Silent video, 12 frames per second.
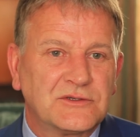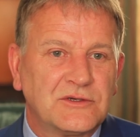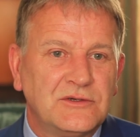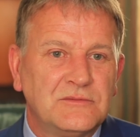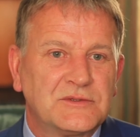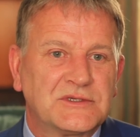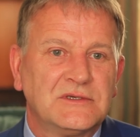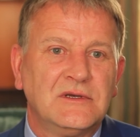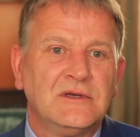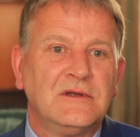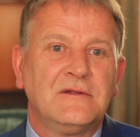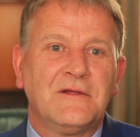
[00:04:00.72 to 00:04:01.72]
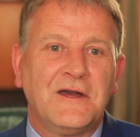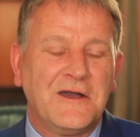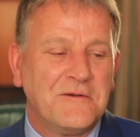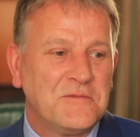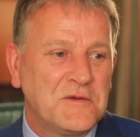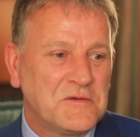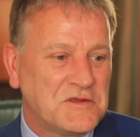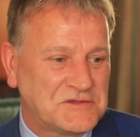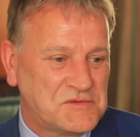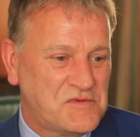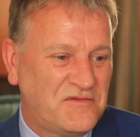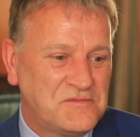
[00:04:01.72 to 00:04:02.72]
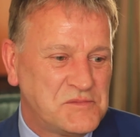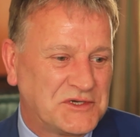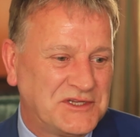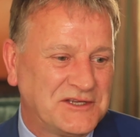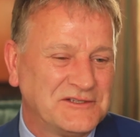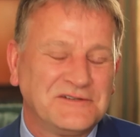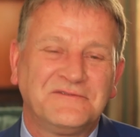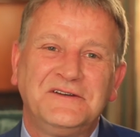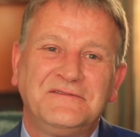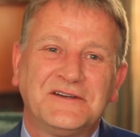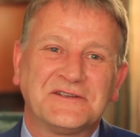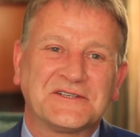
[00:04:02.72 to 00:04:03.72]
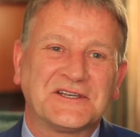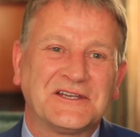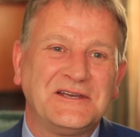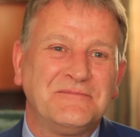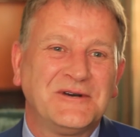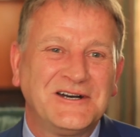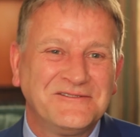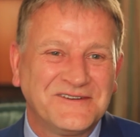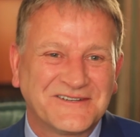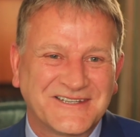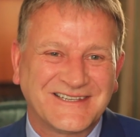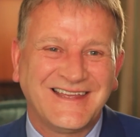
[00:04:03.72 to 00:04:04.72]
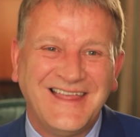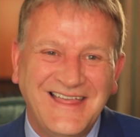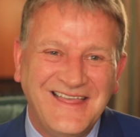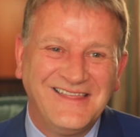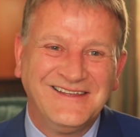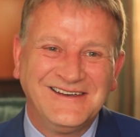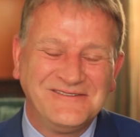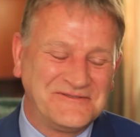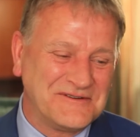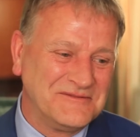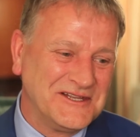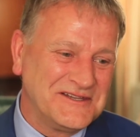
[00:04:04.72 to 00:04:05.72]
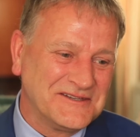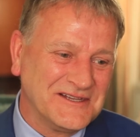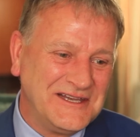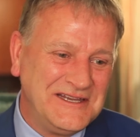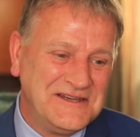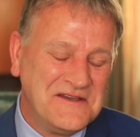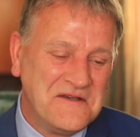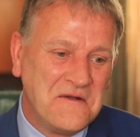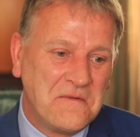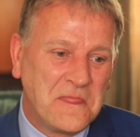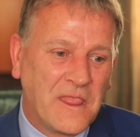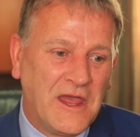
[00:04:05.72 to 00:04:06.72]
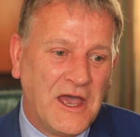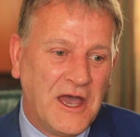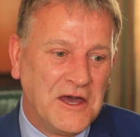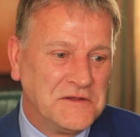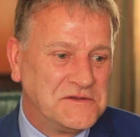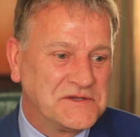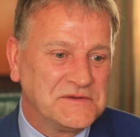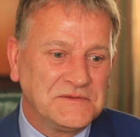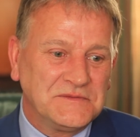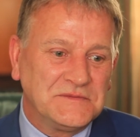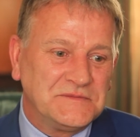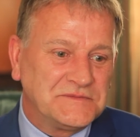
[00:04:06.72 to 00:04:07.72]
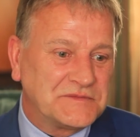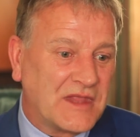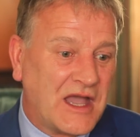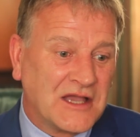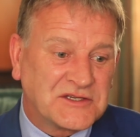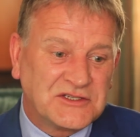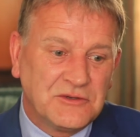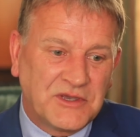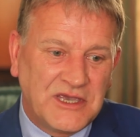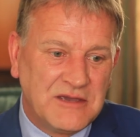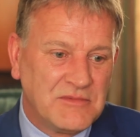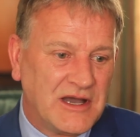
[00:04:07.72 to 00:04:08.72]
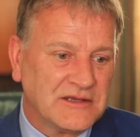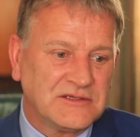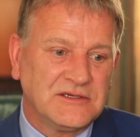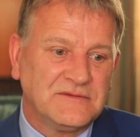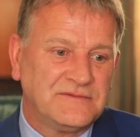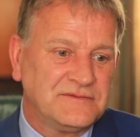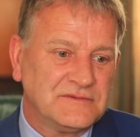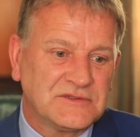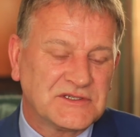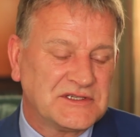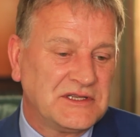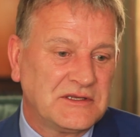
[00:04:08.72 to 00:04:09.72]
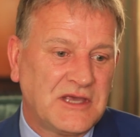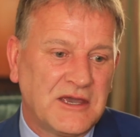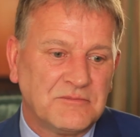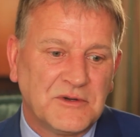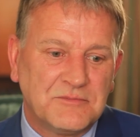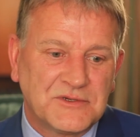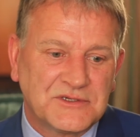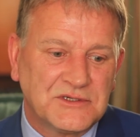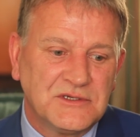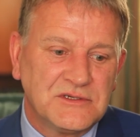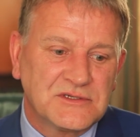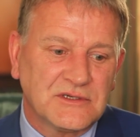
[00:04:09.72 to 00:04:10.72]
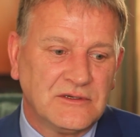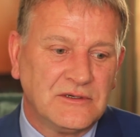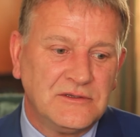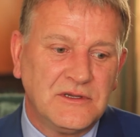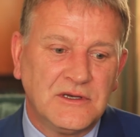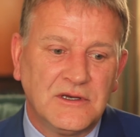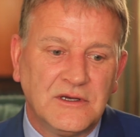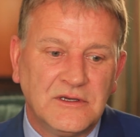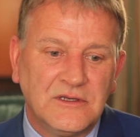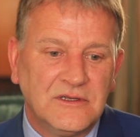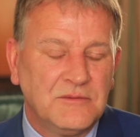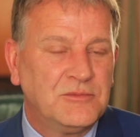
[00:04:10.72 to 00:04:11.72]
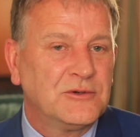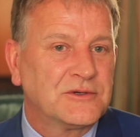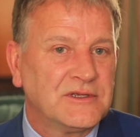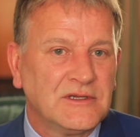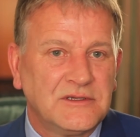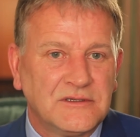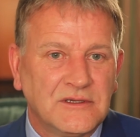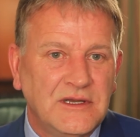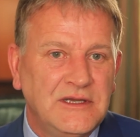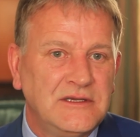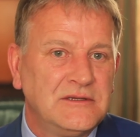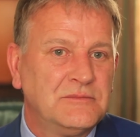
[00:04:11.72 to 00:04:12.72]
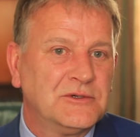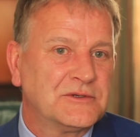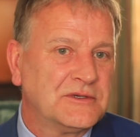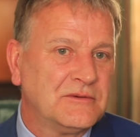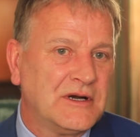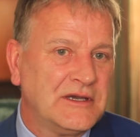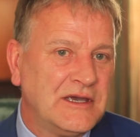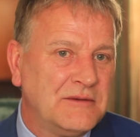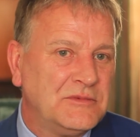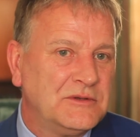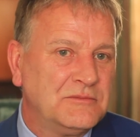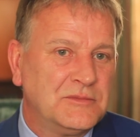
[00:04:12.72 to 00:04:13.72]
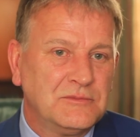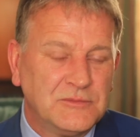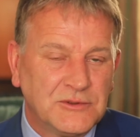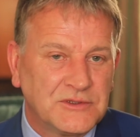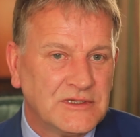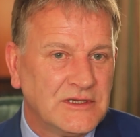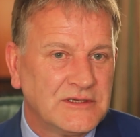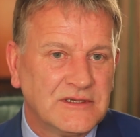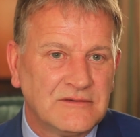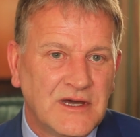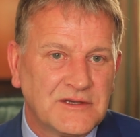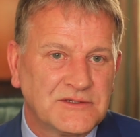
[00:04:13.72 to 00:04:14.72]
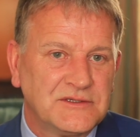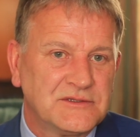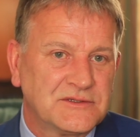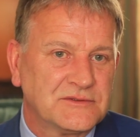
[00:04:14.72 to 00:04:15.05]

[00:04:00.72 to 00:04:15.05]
groups. This a particular favourite's a Grey Panthers from Linton Lane. And I still became active, kept my positions on the board of Linton Lane, the board of YM, and the board of Linktown Action